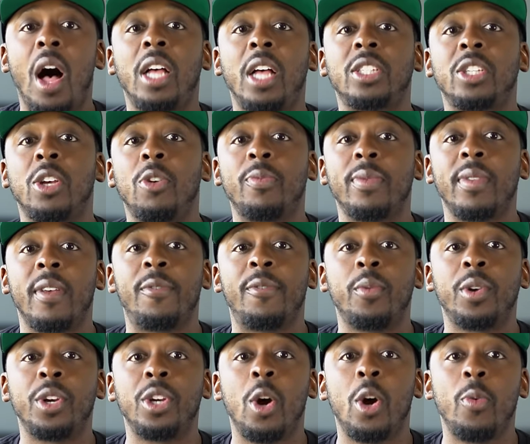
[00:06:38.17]
Also, if
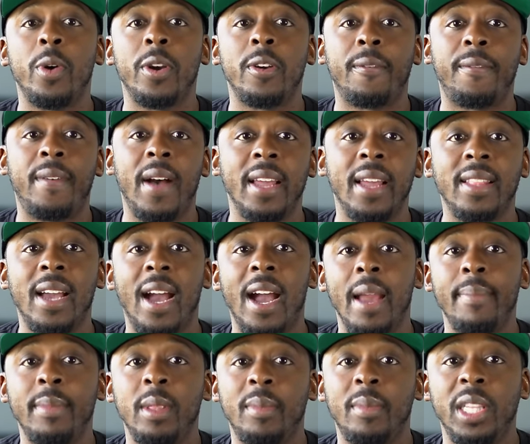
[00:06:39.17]
you want to know where to find the
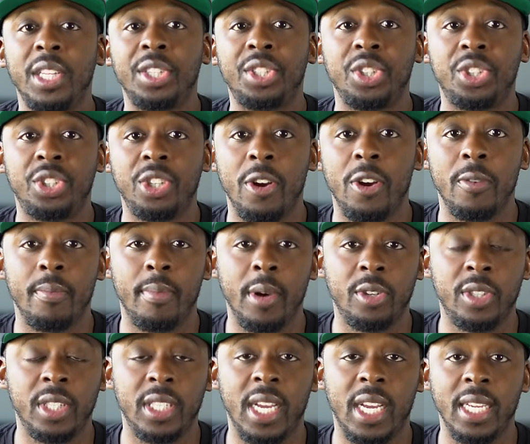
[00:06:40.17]
I'm the Militia shirt and
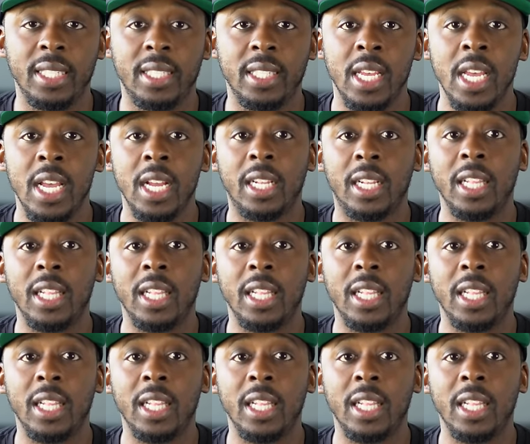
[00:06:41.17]
merchandise,